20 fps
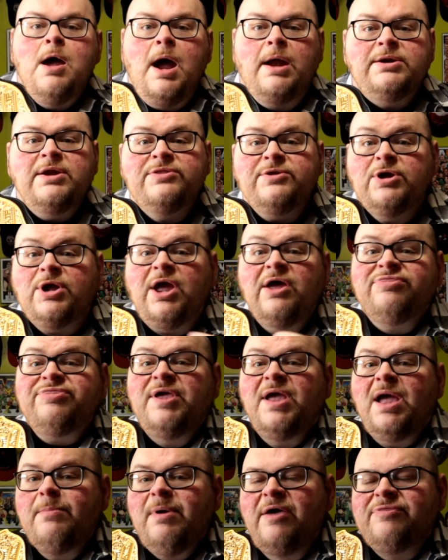another good
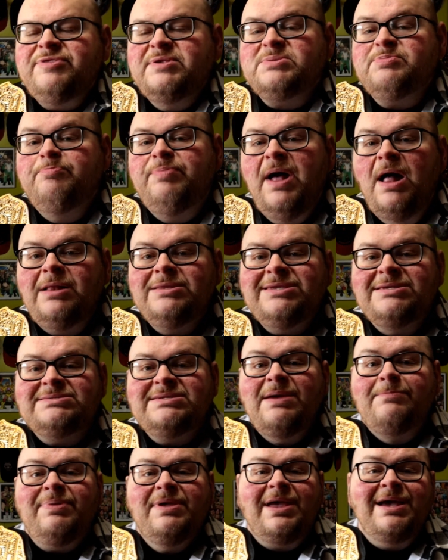thing about this belt is
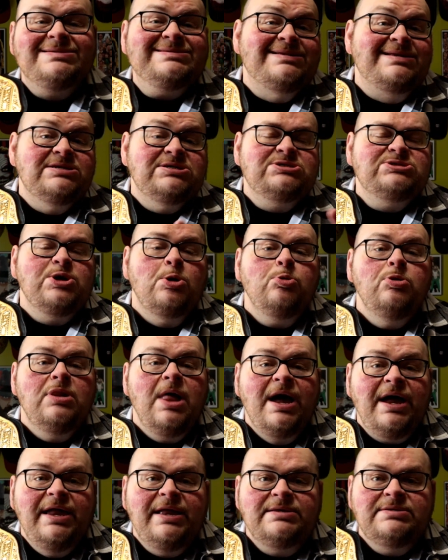that because it is so
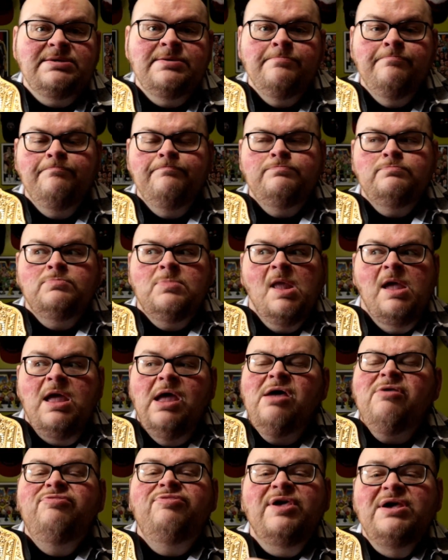light,
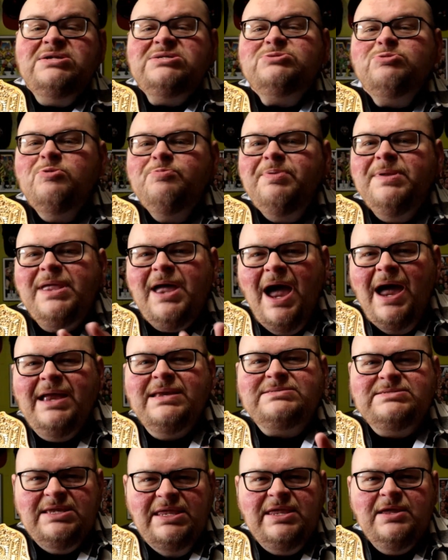this would be
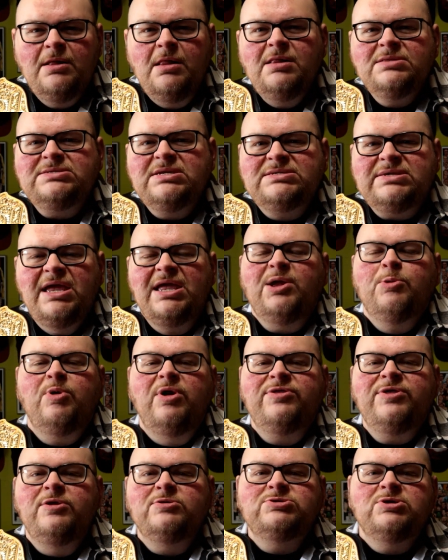ideal to take
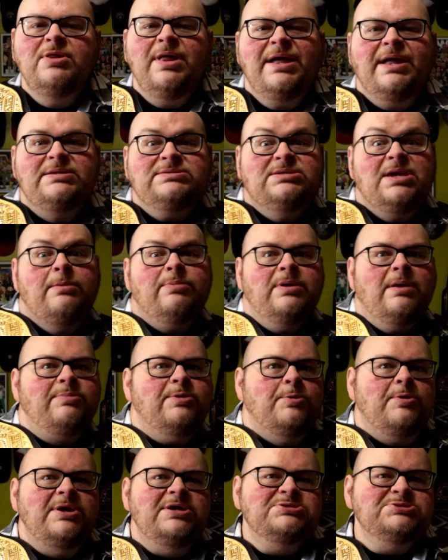with you to like a
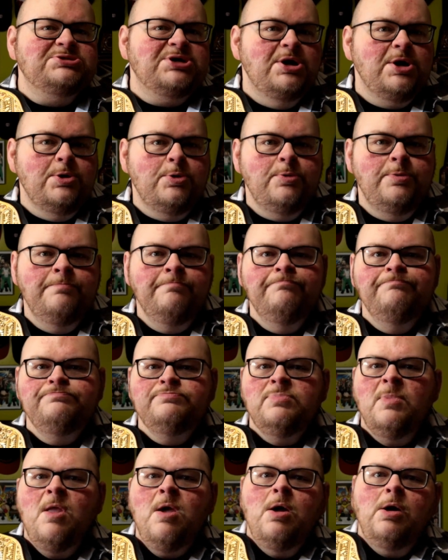WWE show
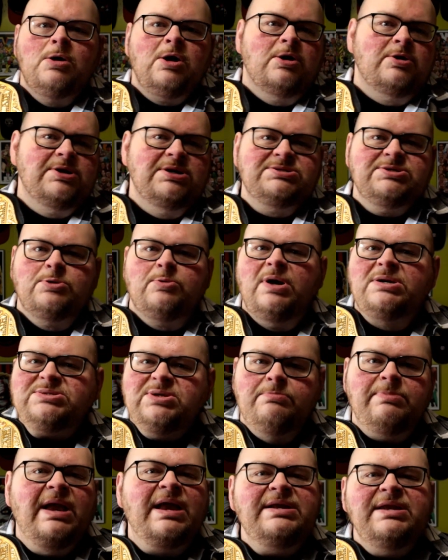or just a
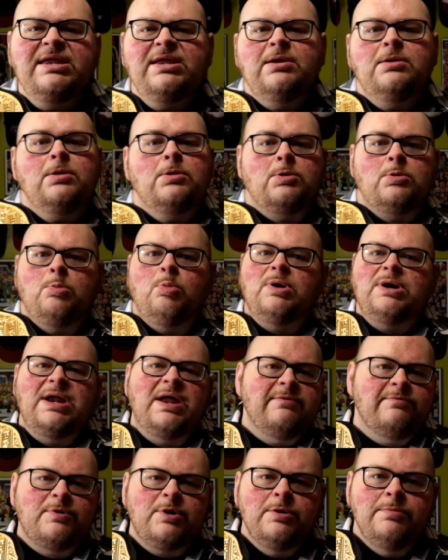WrestleMania or
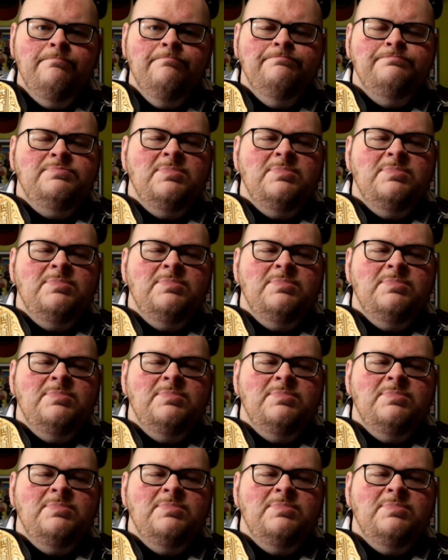whatever,